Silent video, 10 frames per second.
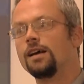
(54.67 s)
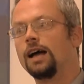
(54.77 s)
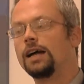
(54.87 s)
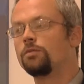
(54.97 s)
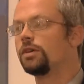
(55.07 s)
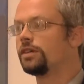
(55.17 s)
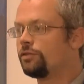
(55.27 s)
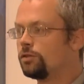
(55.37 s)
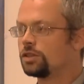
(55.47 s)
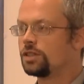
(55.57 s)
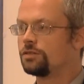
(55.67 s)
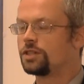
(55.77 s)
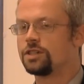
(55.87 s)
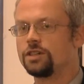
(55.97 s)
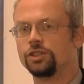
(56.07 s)
And what the Forces
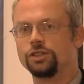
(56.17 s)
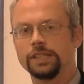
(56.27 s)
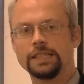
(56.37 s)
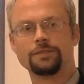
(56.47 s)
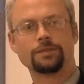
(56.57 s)
Research Unit,